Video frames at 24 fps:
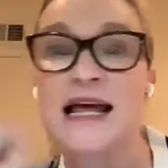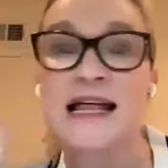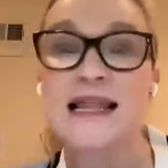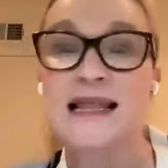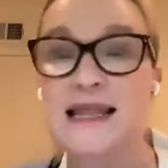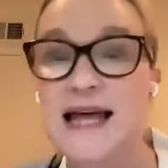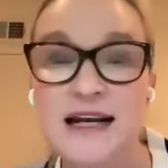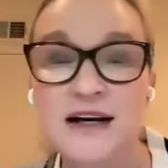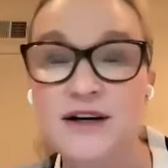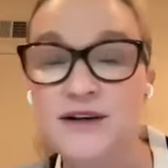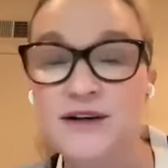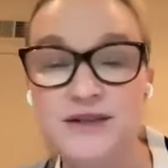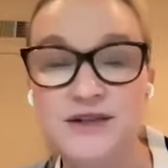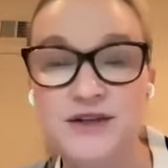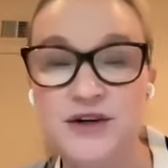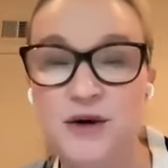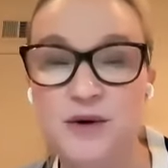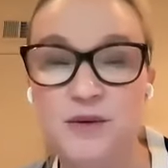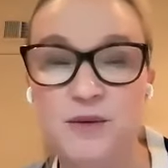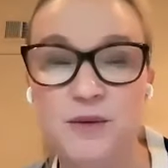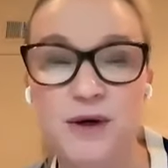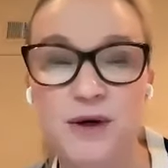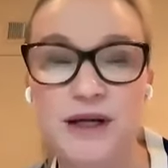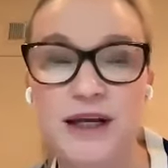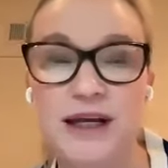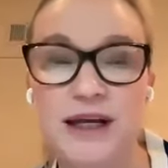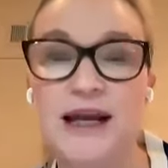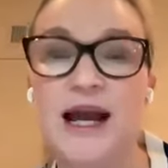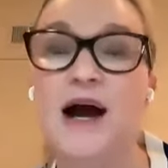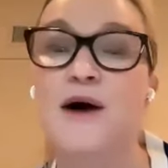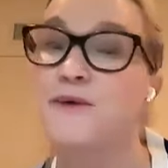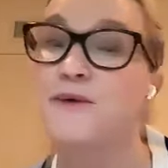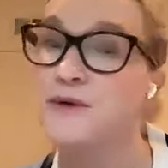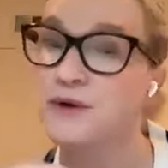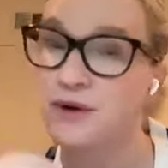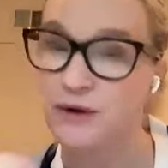then I'll start working
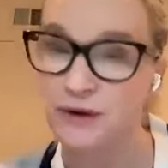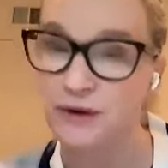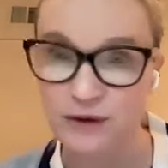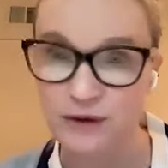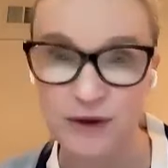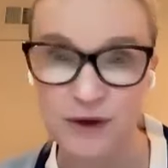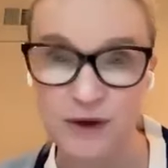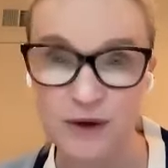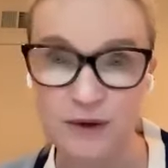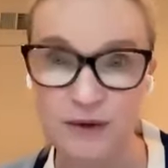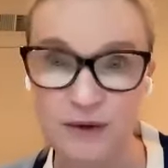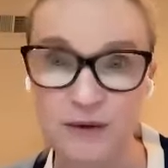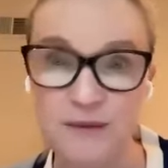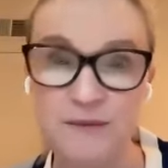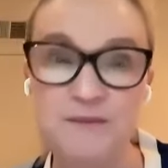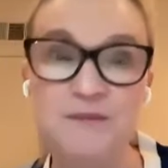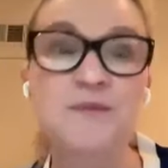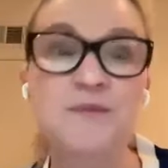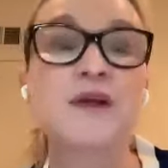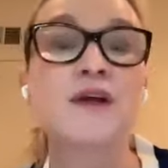out. No.